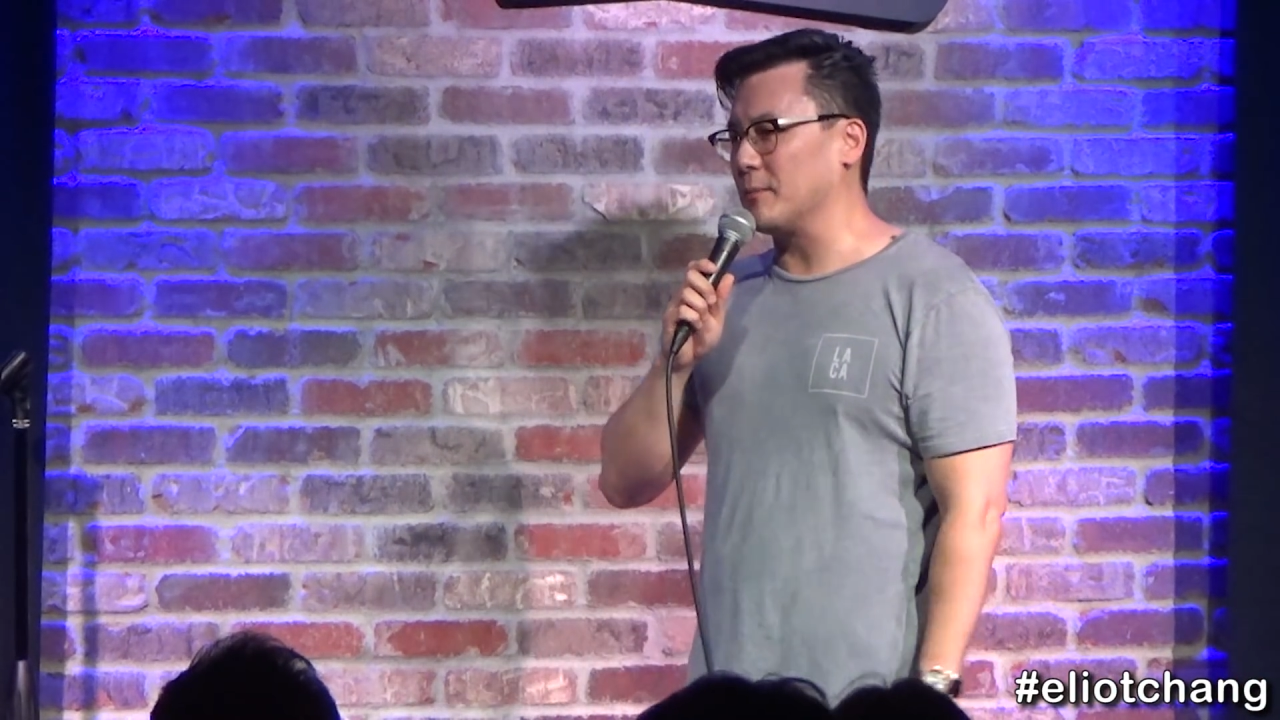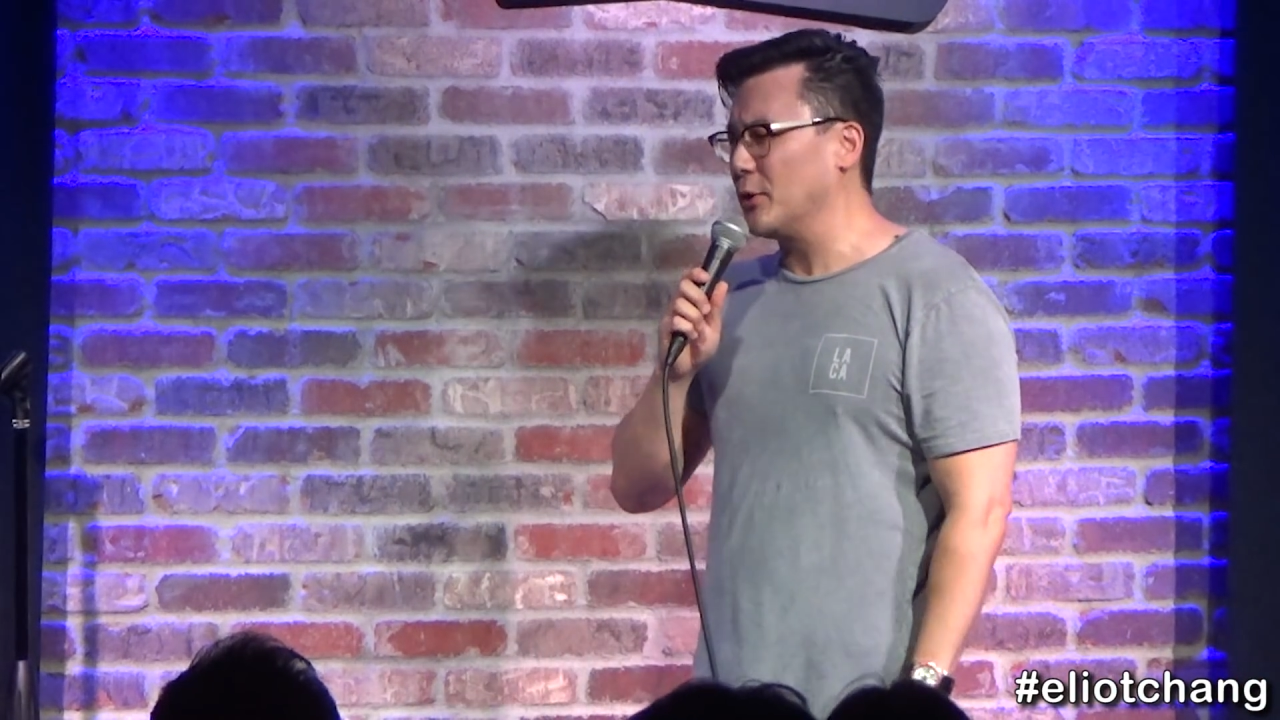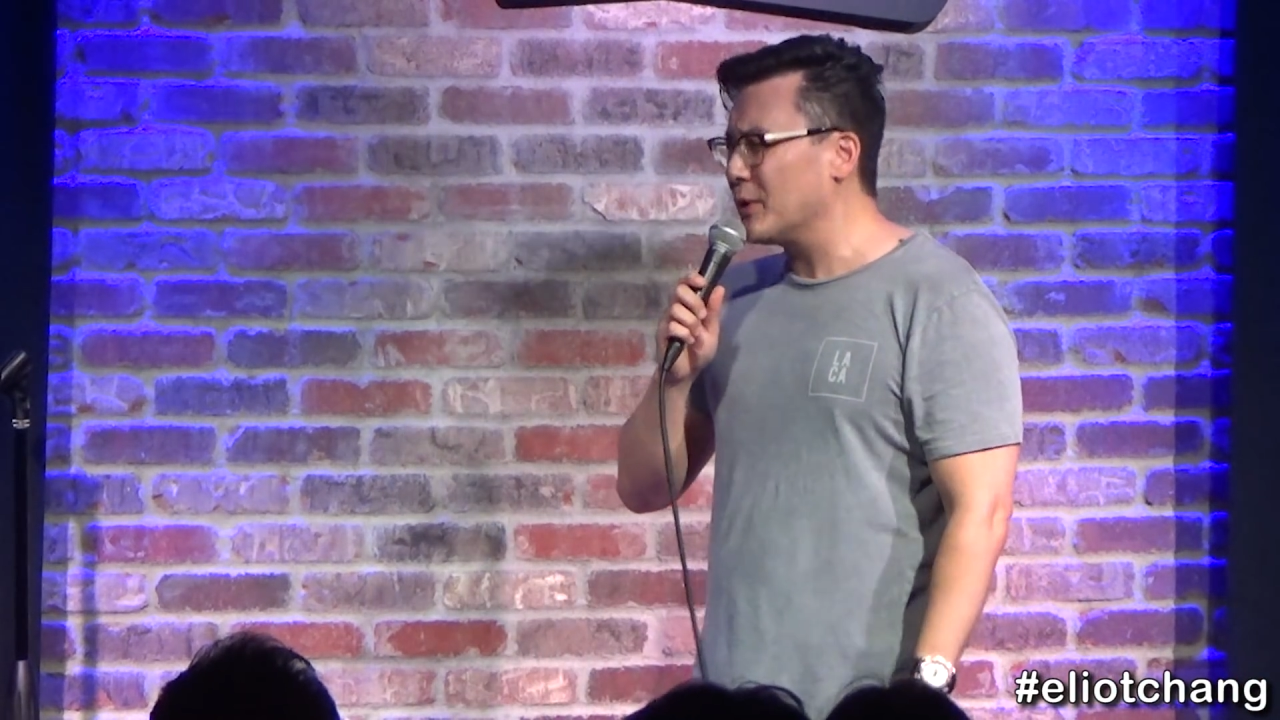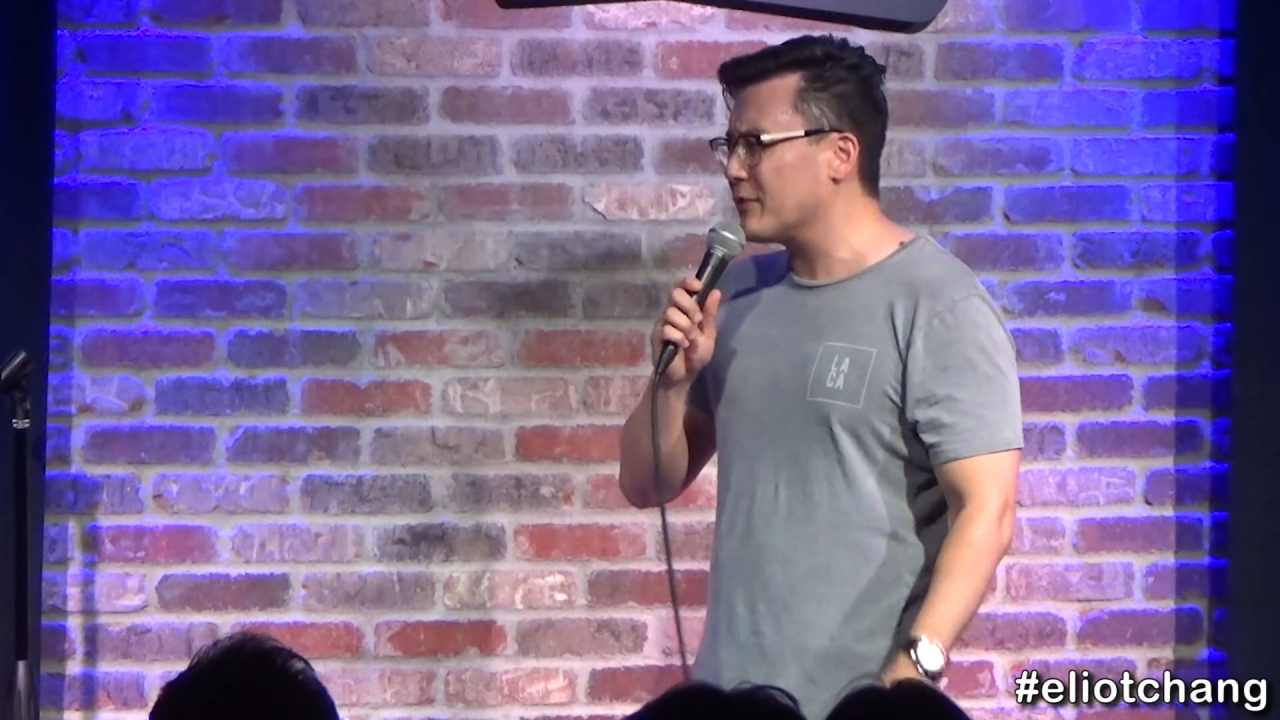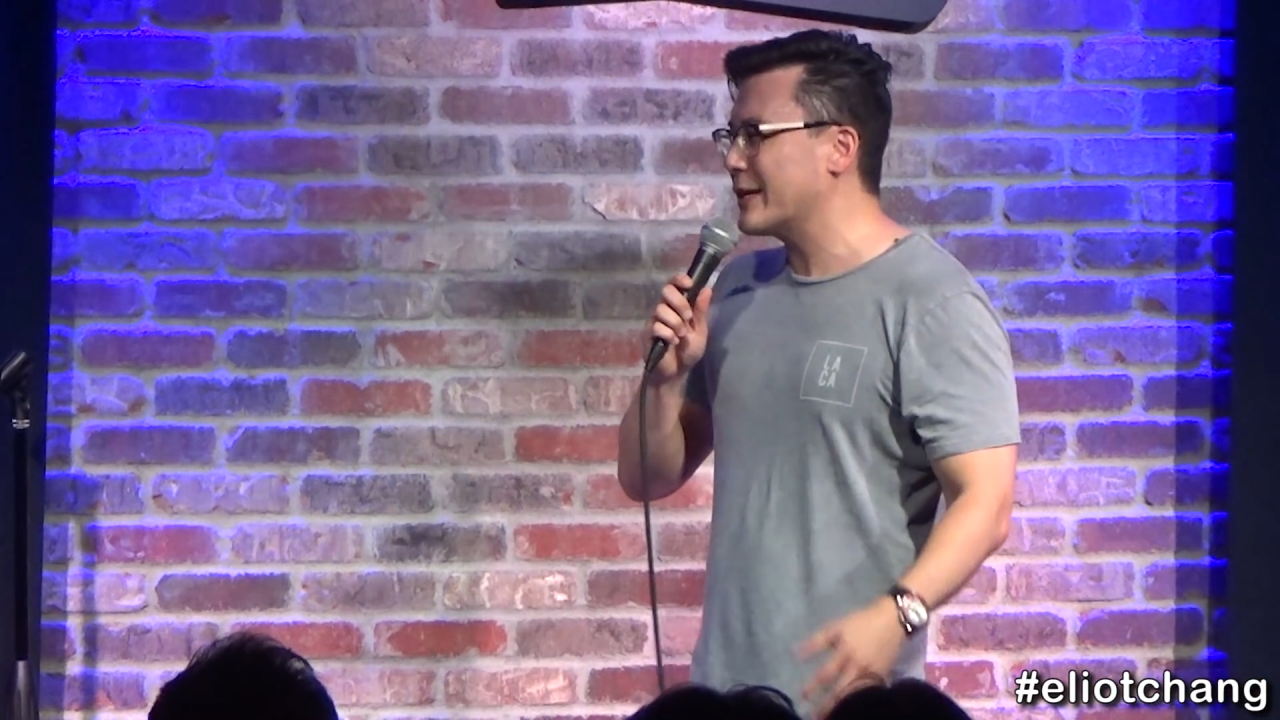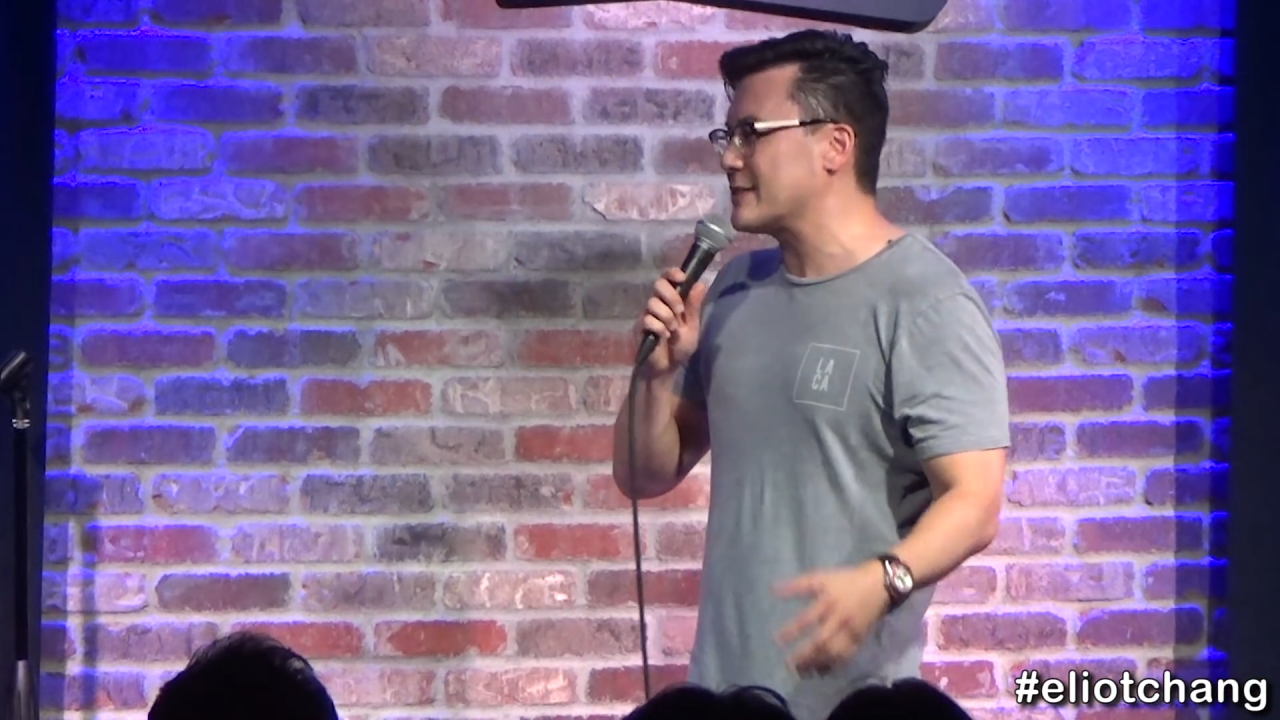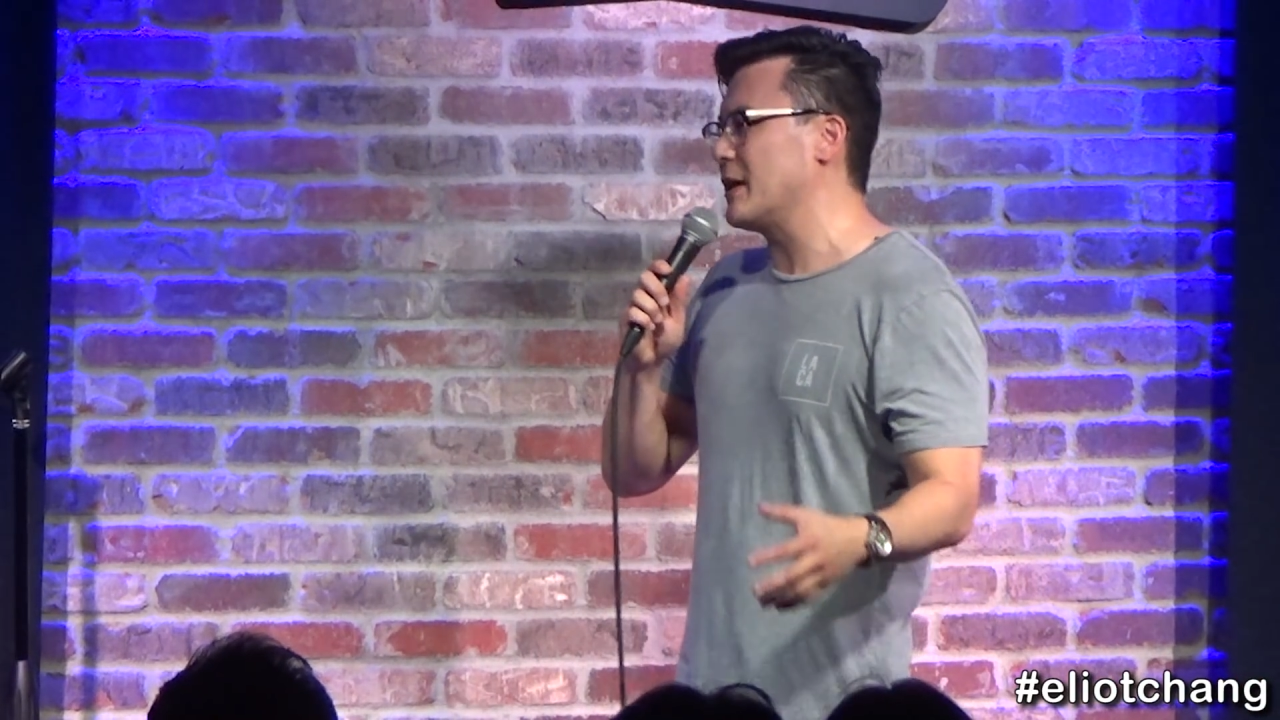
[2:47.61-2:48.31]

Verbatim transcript: but no one ever gets